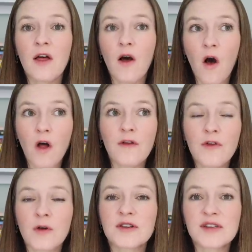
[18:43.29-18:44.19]
All of
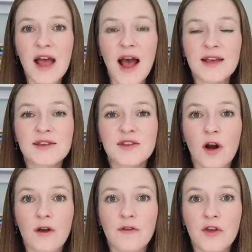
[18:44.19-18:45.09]
those tasks
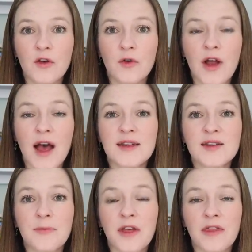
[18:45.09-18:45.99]
are viewed as
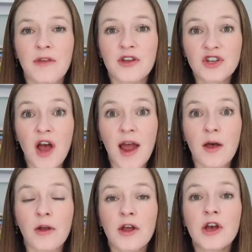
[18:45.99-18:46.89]
something that the
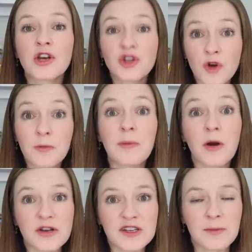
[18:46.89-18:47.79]
child should be
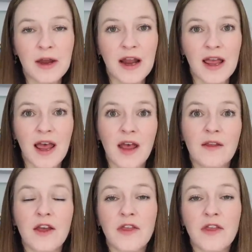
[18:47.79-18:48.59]
participating in.